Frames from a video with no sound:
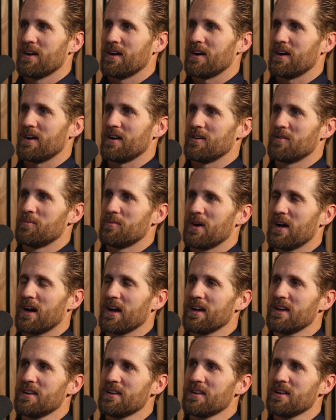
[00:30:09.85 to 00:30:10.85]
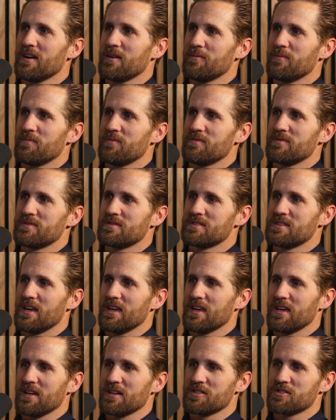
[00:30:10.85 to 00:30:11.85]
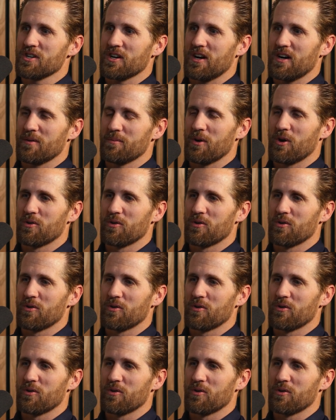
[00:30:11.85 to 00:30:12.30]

I ended up taking a job